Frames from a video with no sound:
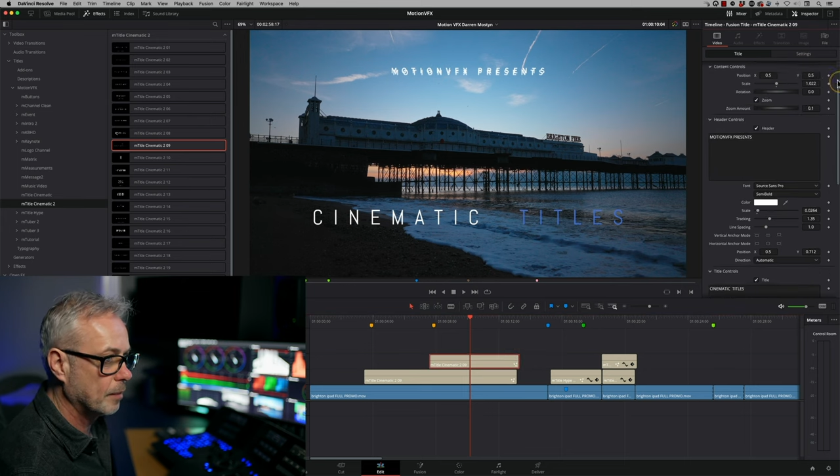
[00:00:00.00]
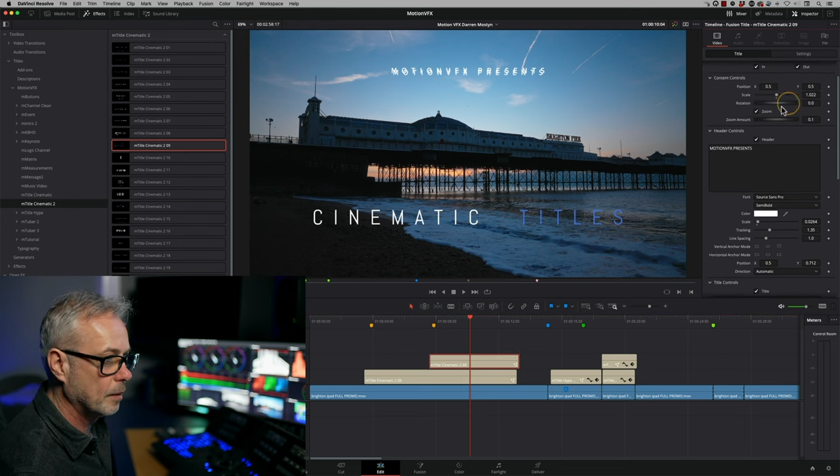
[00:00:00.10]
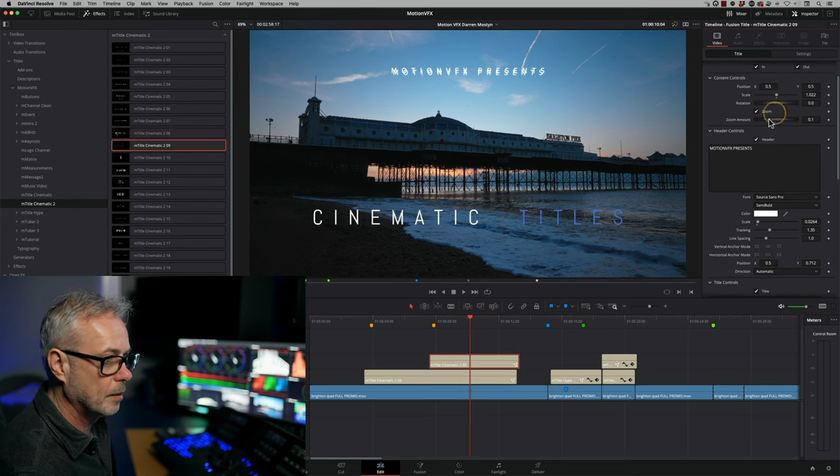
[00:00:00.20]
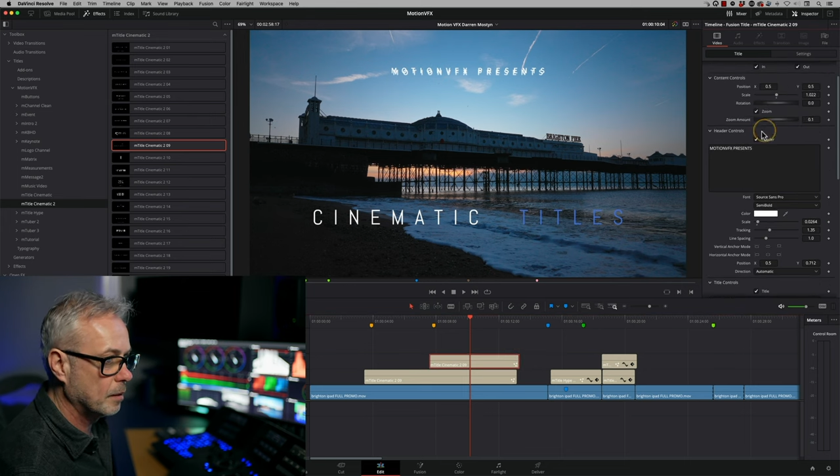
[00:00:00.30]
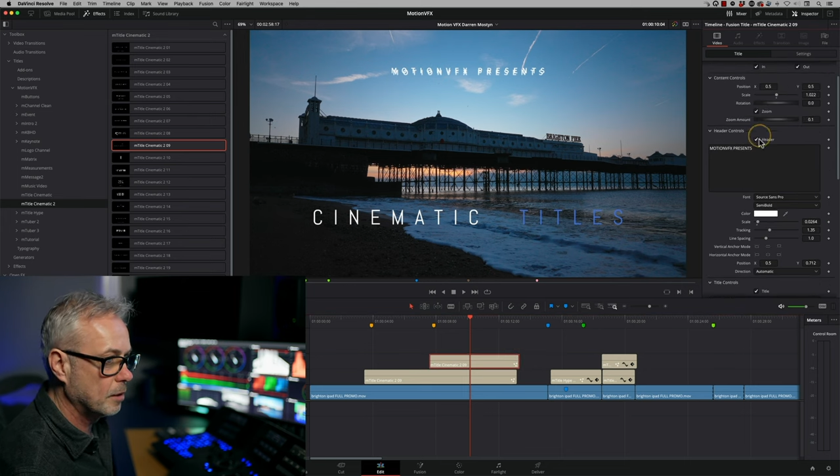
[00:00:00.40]

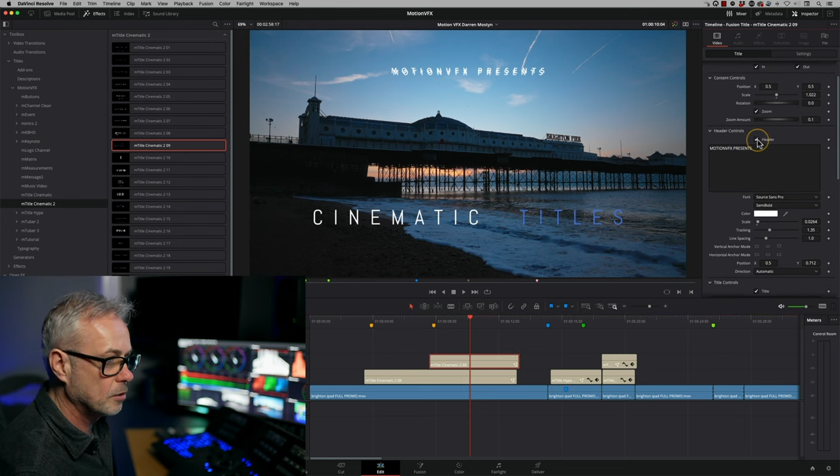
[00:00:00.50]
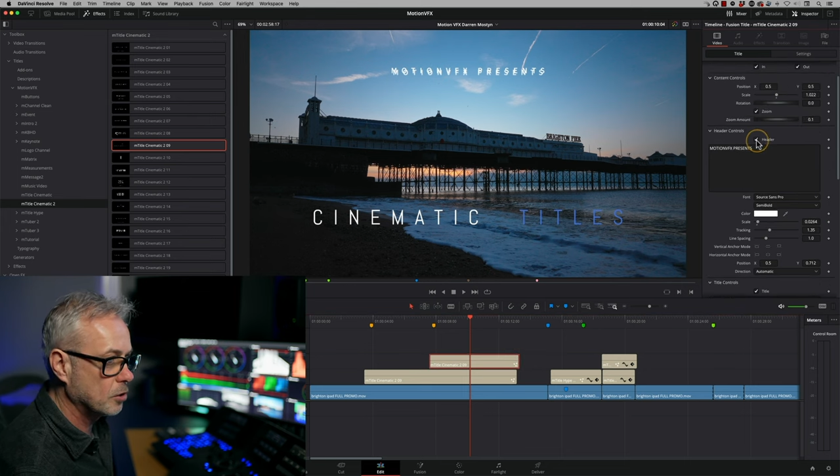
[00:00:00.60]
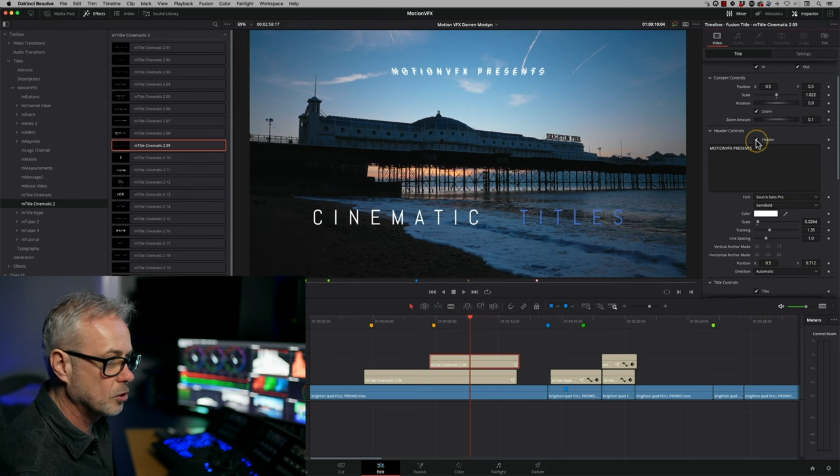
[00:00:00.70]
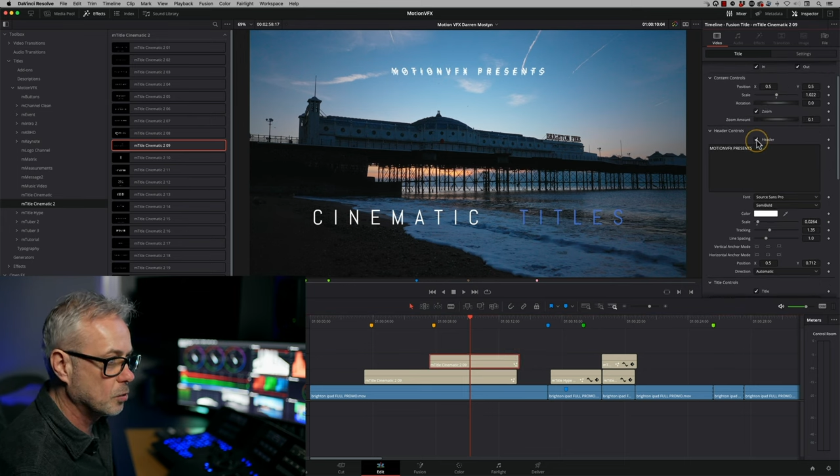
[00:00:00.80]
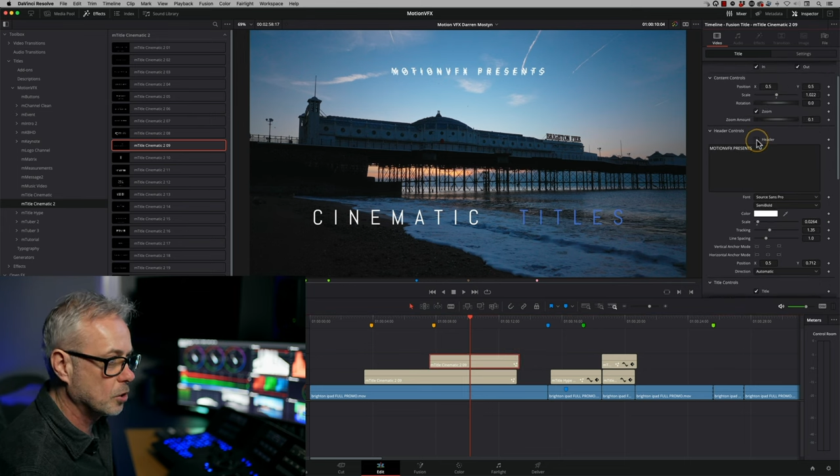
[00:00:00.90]
So
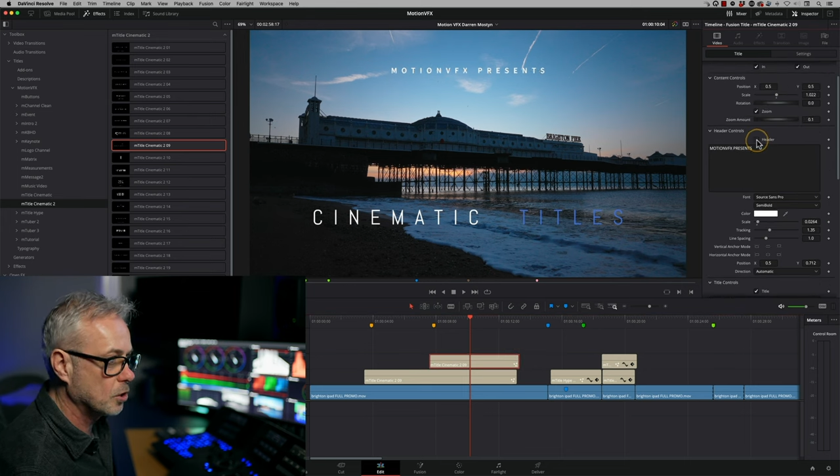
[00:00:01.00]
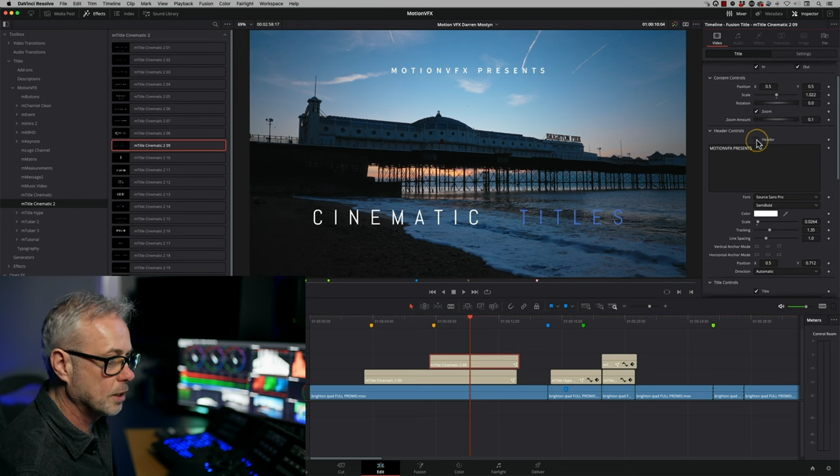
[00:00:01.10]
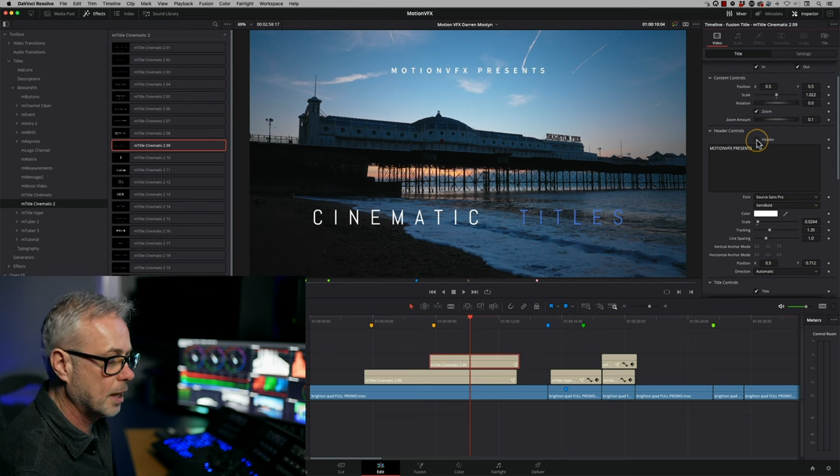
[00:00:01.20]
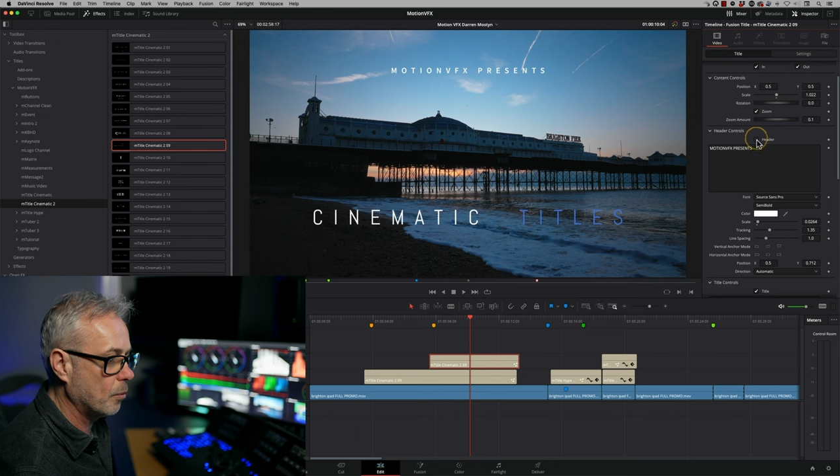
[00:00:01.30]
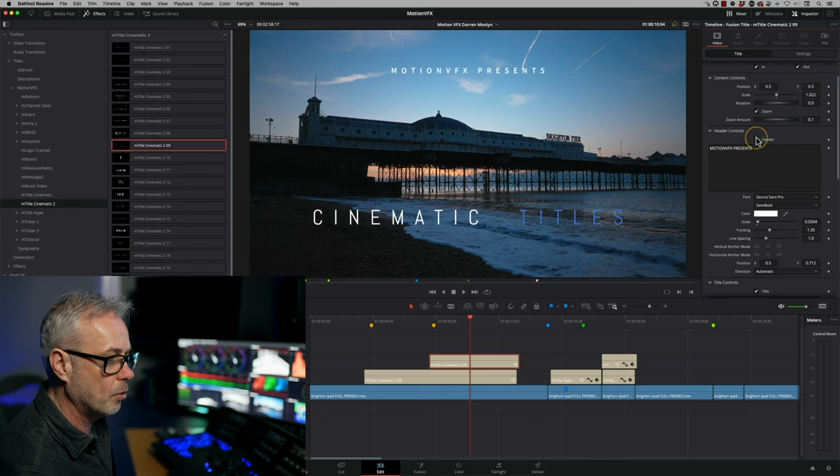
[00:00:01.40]
let's just switch
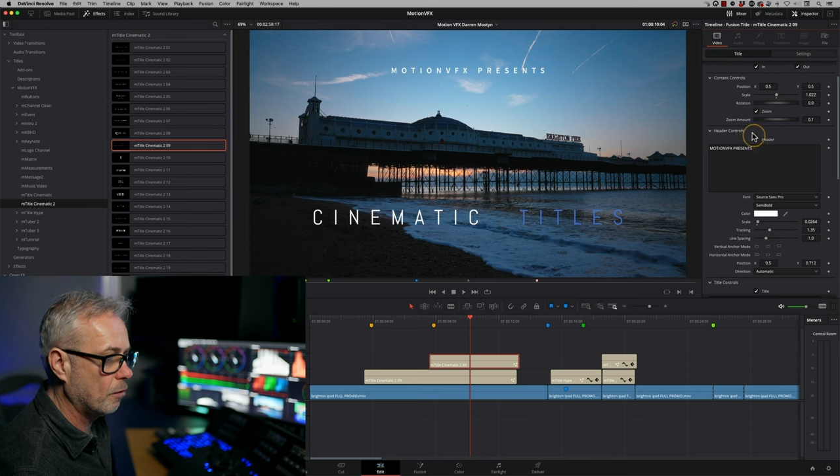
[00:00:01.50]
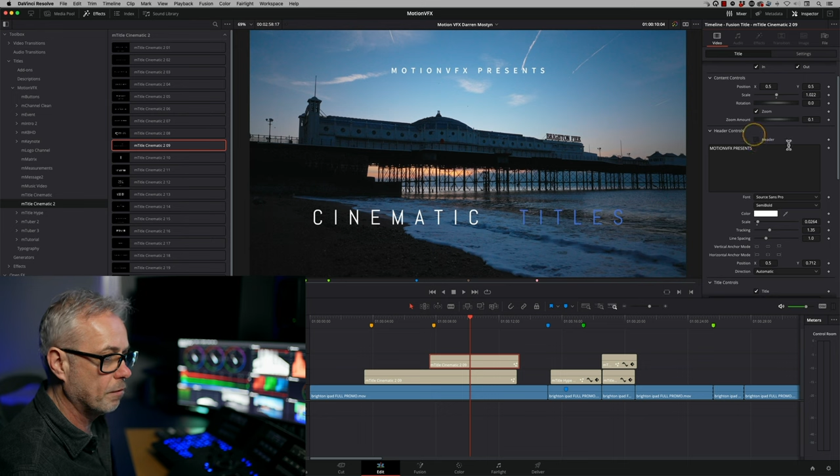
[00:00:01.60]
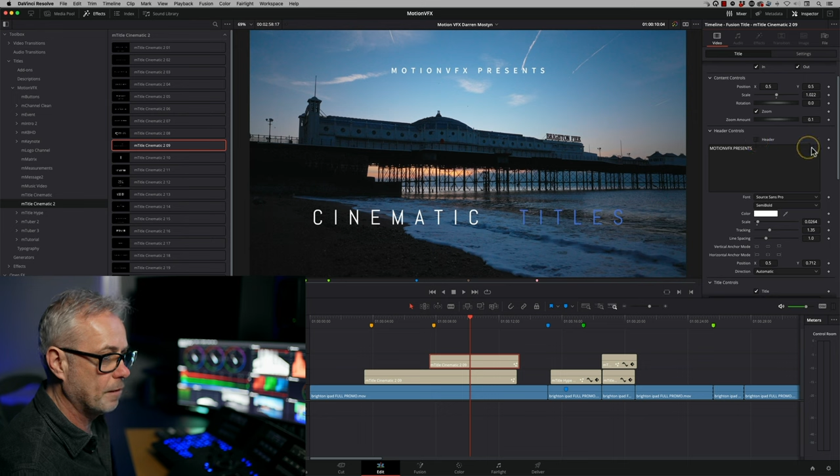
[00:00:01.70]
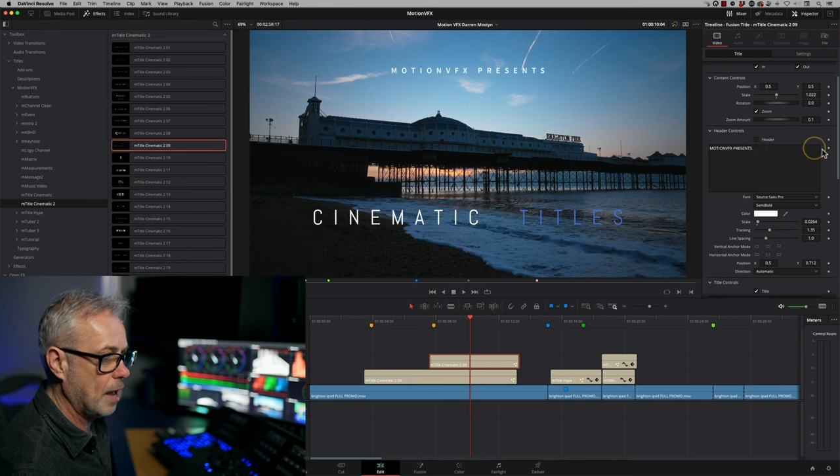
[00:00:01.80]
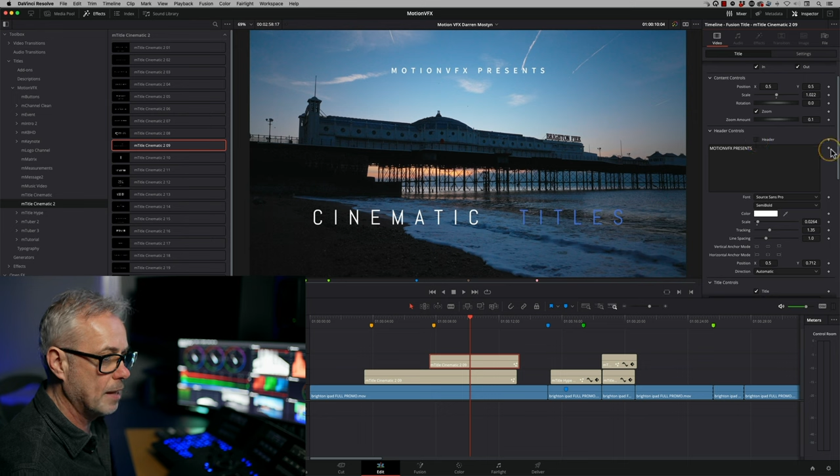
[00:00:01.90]
that one off.